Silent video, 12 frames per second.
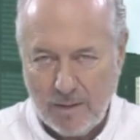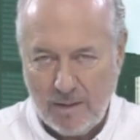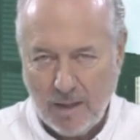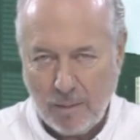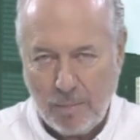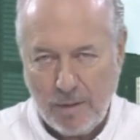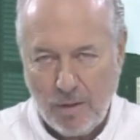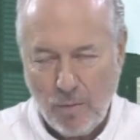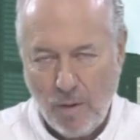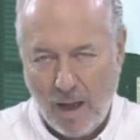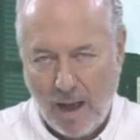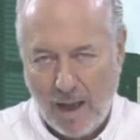
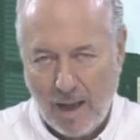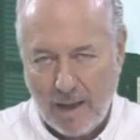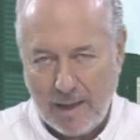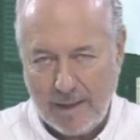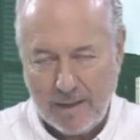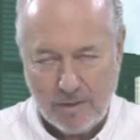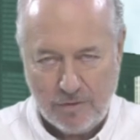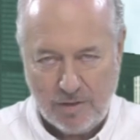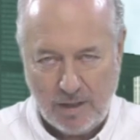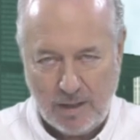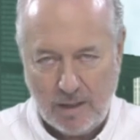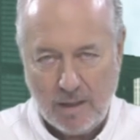
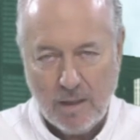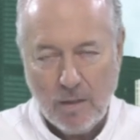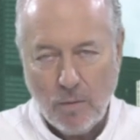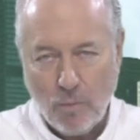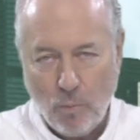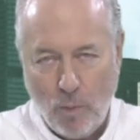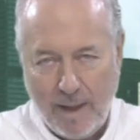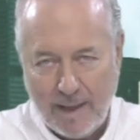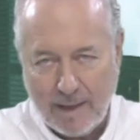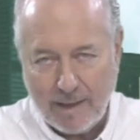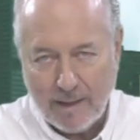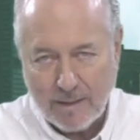W-I-G.
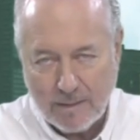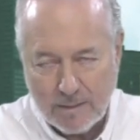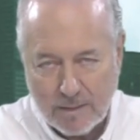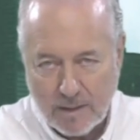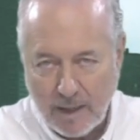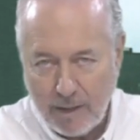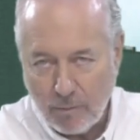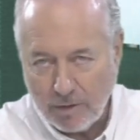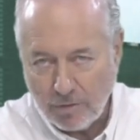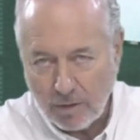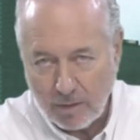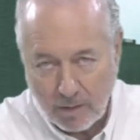Wig. Hey,
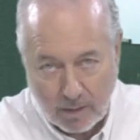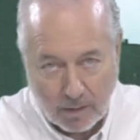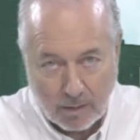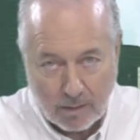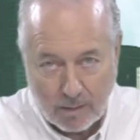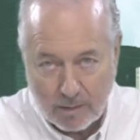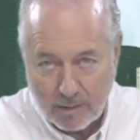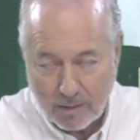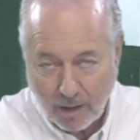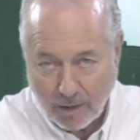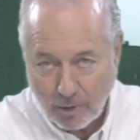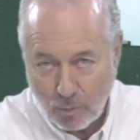Richard,
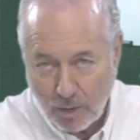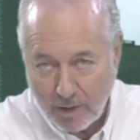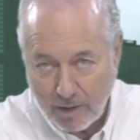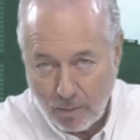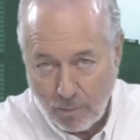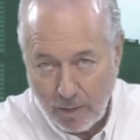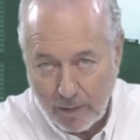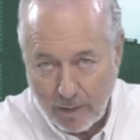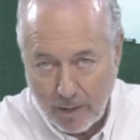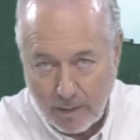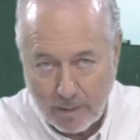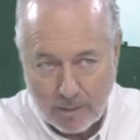are you wearing a
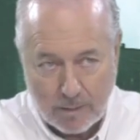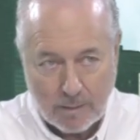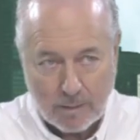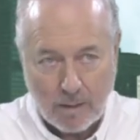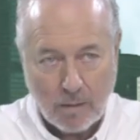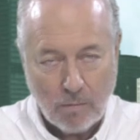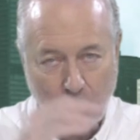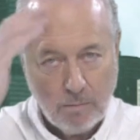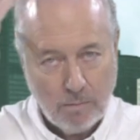wig? No.